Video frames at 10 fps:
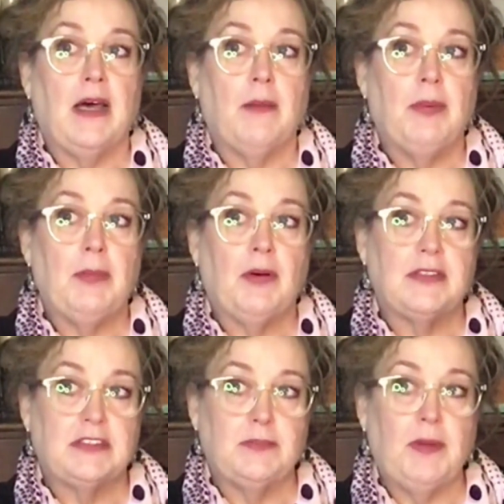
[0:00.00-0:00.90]
people on
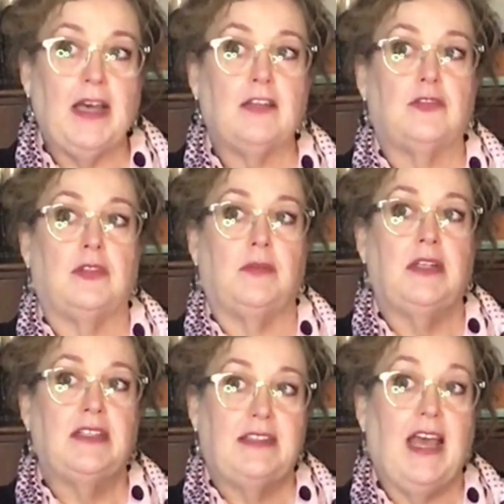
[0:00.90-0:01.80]
the spectrum
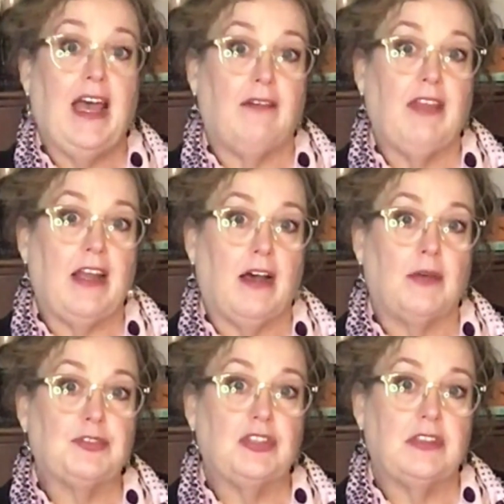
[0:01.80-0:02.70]
to have that
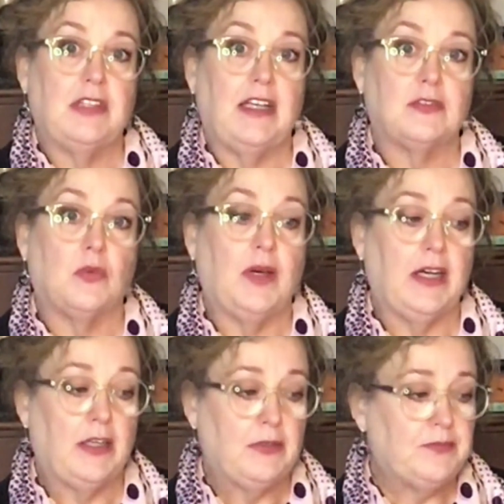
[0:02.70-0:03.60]
option as
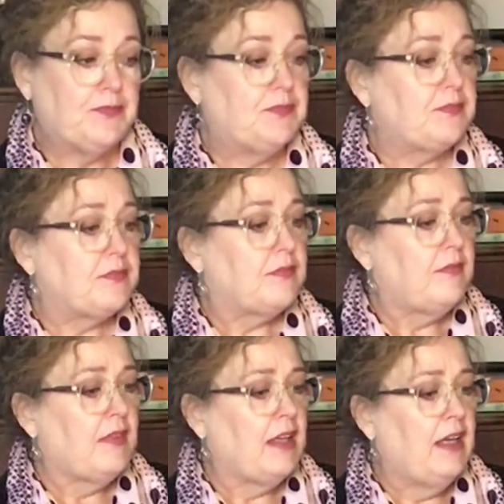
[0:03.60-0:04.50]
well.
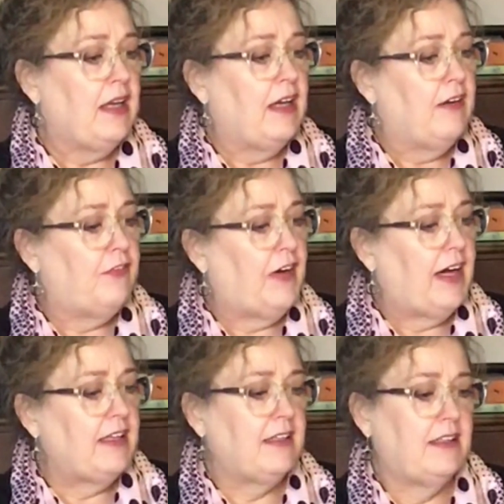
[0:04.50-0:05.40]

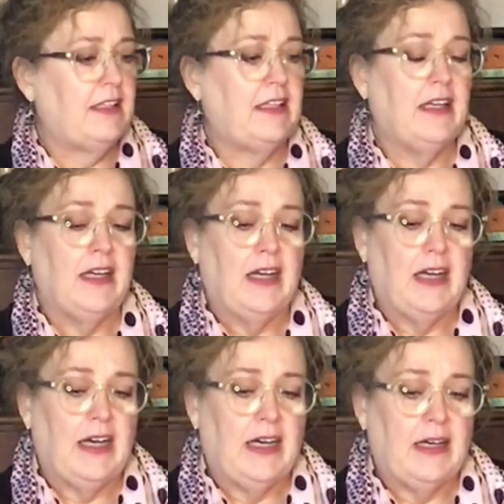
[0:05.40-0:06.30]
Finally,
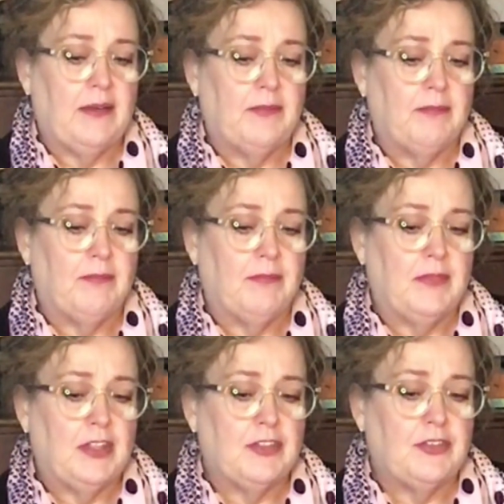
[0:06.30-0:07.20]

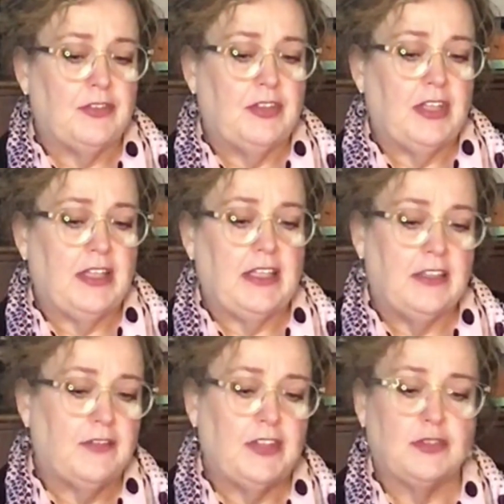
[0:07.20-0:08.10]
the
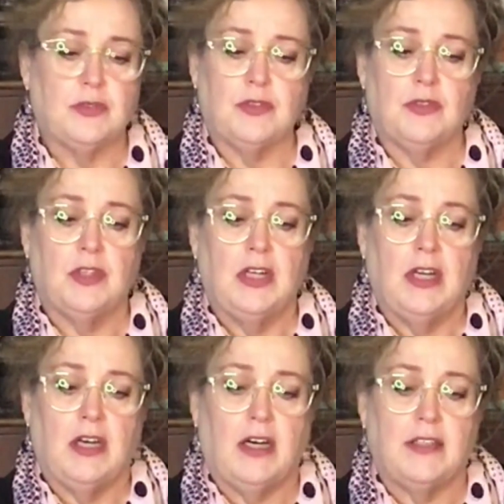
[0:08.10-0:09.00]
individual
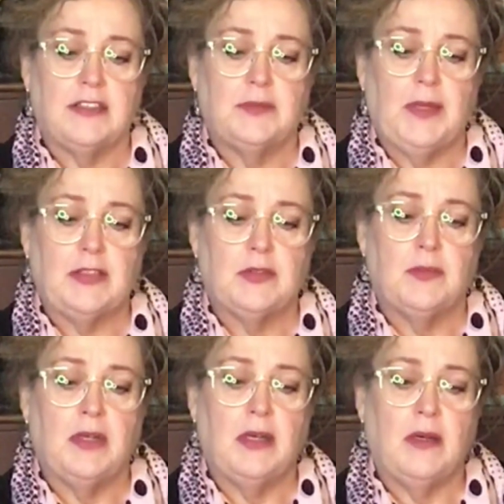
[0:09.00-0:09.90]
on the spectrum